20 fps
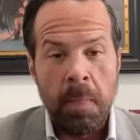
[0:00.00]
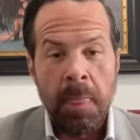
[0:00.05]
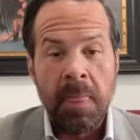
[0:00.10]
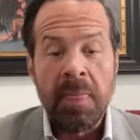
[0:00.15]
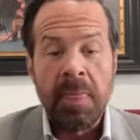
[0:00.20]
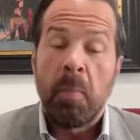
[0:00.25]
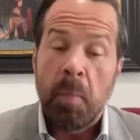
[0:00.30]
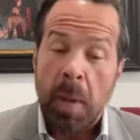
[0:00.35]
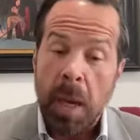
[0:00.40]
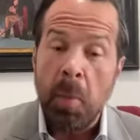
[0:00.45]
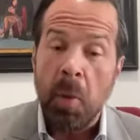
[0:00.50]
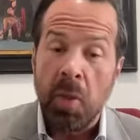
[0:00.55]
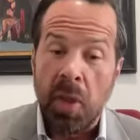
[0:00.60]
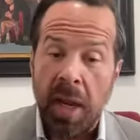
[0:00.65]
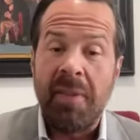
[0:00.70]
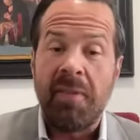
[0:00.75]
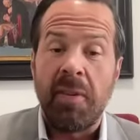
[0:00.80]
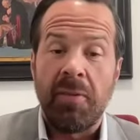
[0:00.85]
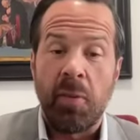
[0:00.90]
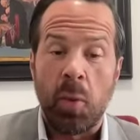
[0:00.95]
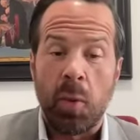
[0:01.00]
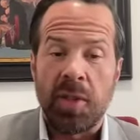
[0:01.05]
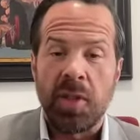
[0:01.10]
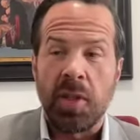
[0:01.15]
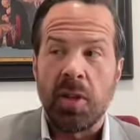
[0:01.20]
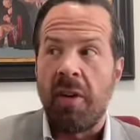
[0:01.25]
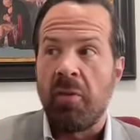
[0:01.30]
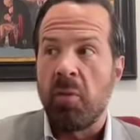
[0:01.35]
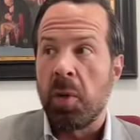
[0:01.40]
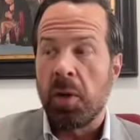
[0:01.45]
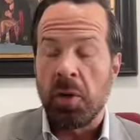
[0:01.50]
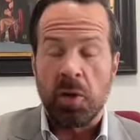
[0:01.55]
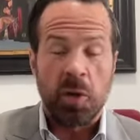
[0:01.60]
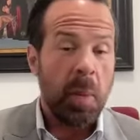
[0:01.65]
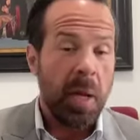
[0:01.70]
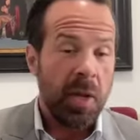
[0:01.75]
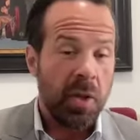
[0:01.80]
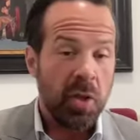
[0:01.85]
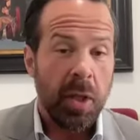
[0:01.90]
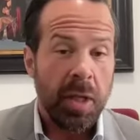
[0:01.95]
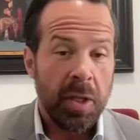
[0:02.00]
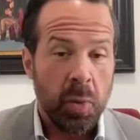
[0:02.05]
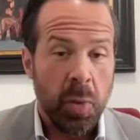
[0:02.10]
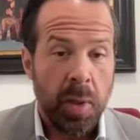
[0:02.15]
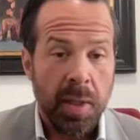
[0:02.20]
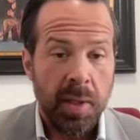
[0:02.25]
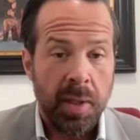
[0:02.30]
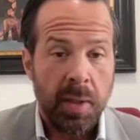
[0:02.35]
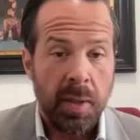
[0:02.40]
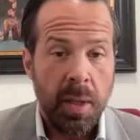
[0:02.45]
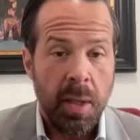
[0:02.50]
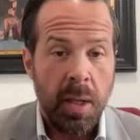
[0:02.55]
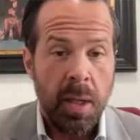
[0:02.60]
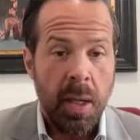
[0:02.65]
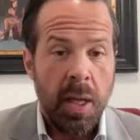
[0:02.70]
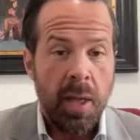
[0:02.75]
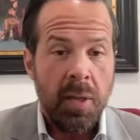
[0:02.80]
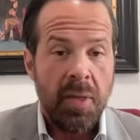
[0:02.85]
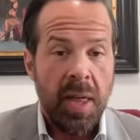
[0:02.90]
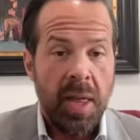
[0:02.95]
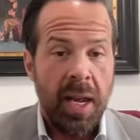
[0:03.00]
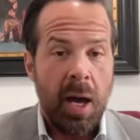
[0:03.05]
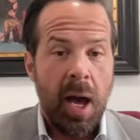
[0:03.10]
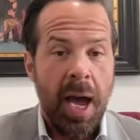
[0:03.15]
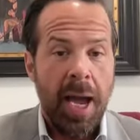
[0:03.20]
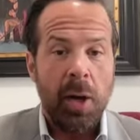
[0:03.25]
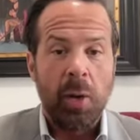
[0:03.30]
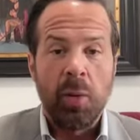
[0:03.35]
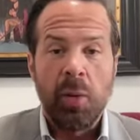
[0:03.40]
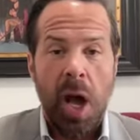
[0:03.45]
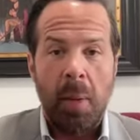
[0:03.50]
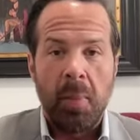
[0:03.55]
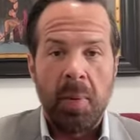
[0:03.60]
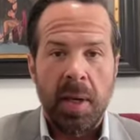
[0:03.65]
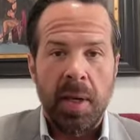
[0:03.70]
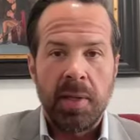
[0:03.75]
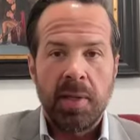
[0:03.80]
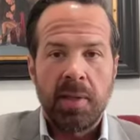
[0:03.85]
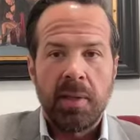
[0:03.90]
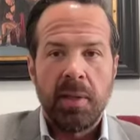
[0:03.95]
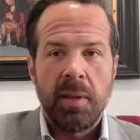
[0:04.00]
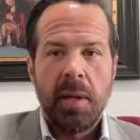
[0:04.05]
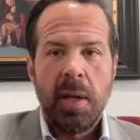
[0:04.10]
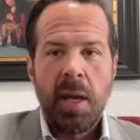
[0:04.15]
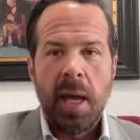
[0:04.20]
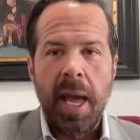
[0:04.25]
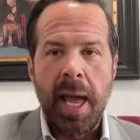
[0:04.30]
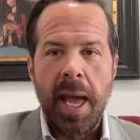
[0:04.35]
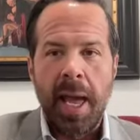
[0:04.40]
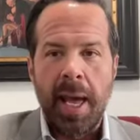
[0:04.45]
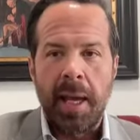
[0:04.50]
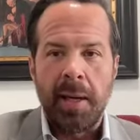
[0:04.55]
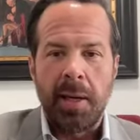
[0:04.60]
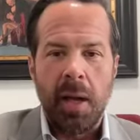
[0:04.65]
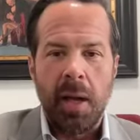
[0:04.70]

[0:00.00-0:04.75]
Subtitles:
The people that have a voice in government are special interests that hire lobbyists, and